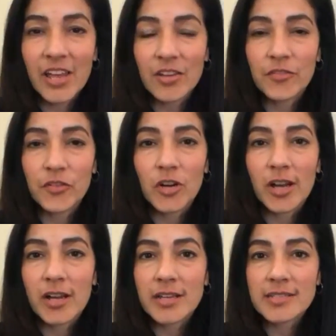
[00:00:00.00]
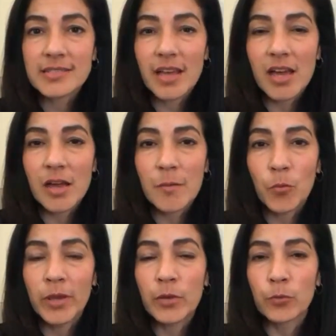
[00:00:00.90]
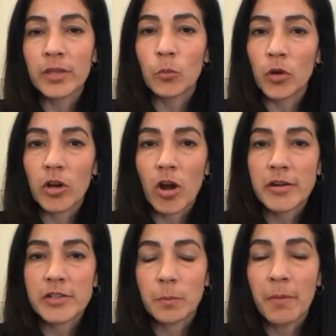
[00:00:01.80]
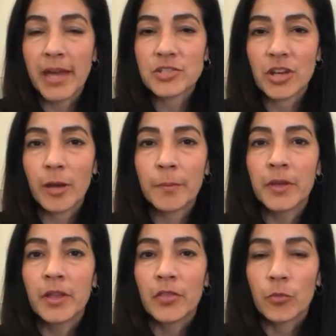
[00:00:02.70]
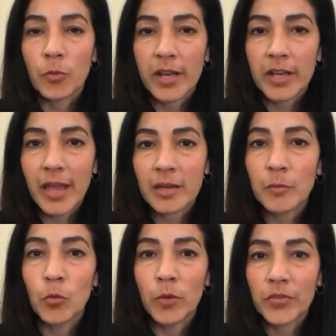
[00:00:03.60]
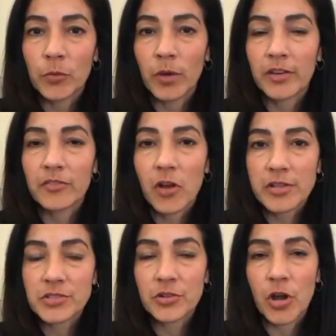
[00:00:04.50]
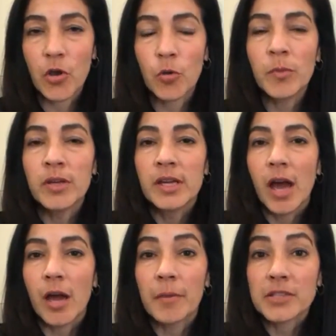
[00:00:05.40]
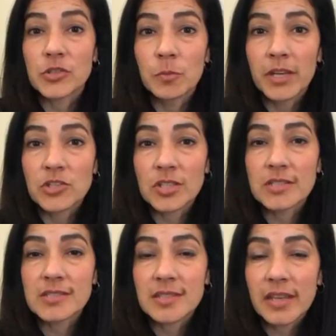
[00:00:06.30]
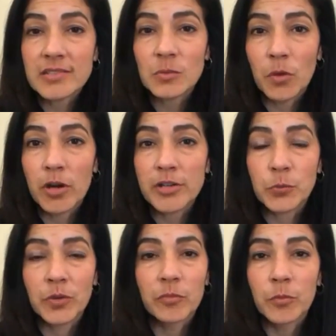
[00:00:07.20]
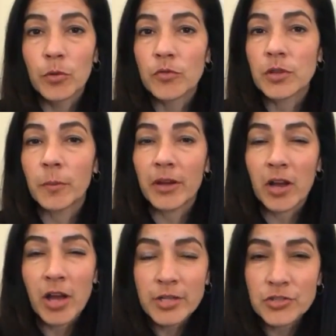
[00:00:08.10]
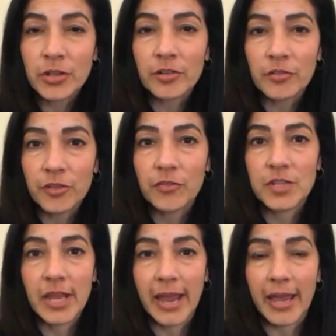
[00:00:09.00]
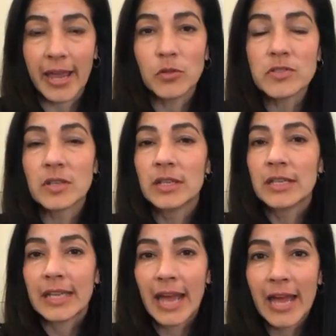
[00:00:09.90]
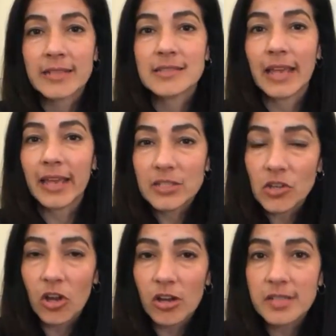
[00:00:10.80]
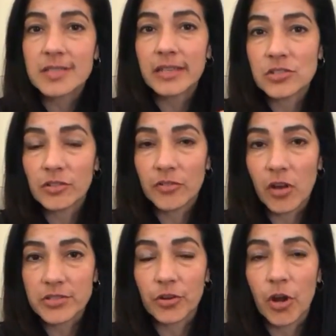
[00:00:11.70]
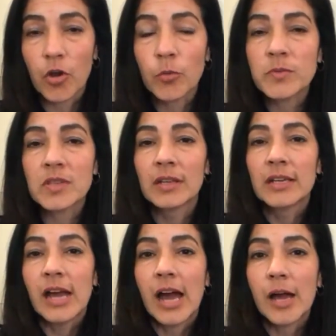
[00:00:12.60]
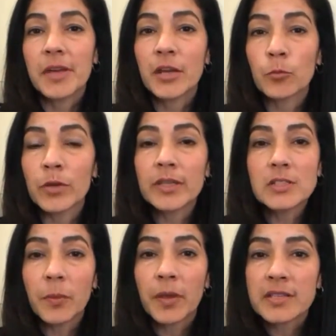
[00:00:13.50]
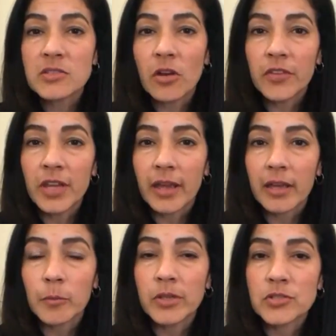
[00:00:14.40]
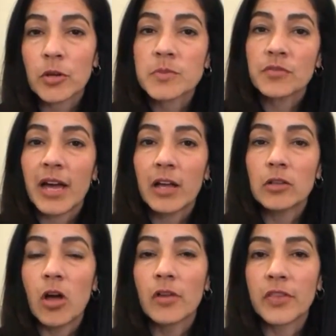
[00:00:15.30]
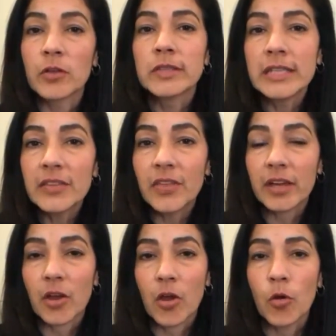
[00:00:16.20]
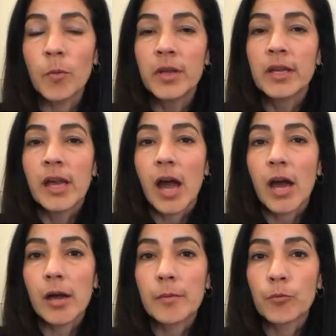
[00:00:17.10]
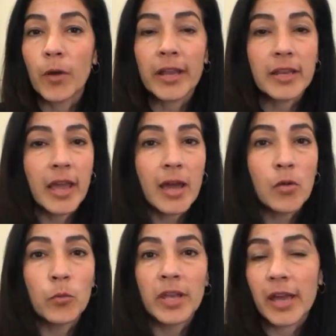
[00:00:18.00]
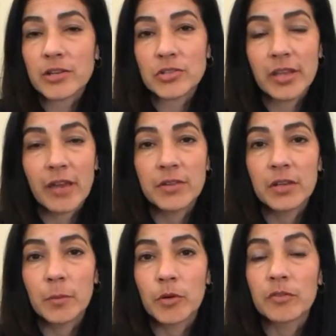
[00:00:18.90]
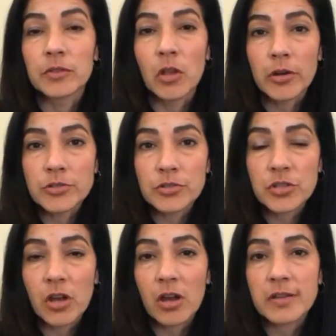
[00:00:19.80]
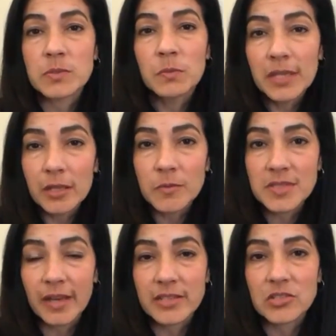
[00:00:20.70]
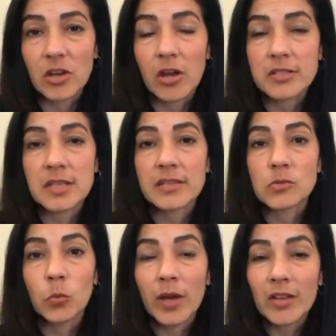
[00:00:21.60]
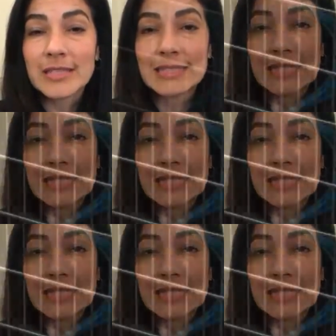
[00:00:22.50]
And for us, we really work hard to match up the right animal with the right foster home. As you mentioned, since March, we've moved about 150 animals, cats and dogs, into foster homes. And it really depends on the animal in terms of how long they'll need that home. Right now, we actually have a number of larger dogs, medium-sized dogs, as well